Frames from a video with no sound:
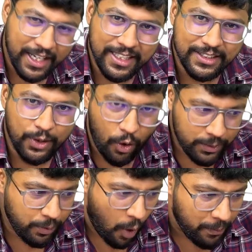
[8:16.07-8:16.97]
is
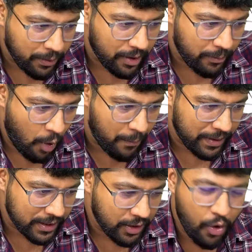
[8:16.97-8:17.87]
not
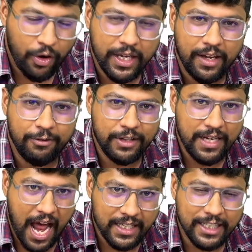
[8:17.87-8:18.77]
proper, okay, if the
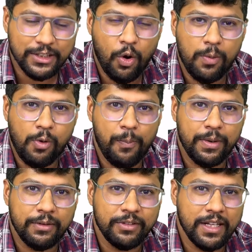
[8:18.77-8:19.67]
data is not
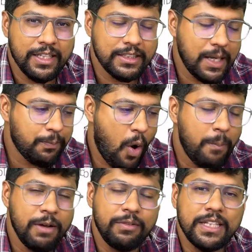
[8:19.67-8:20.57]
proper, there is a
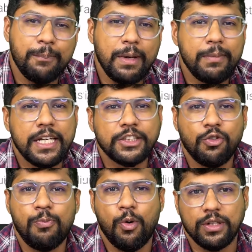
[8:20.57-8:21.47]
problem with the implementation
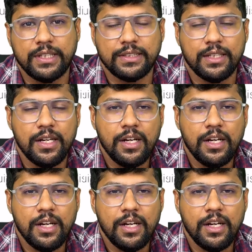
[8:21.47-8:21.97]
of policies.